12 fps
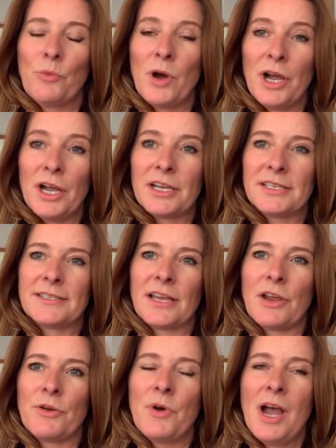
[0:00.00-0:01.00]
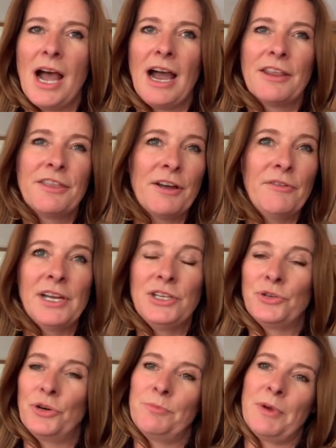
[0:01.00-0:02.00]
work. So I thoroughly
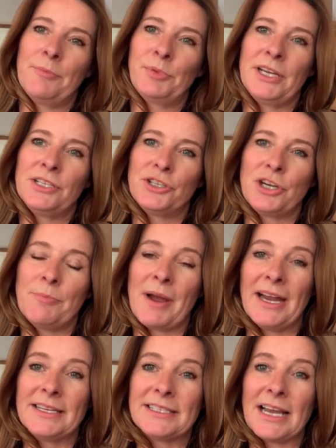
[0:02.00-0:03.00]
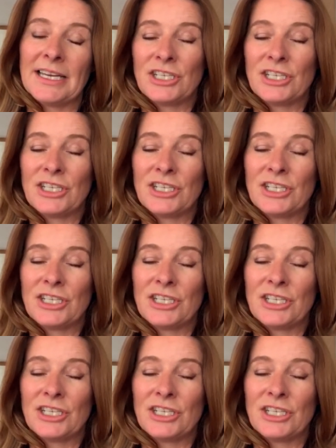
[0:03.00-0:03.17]
enjoyed my apprenticeship, and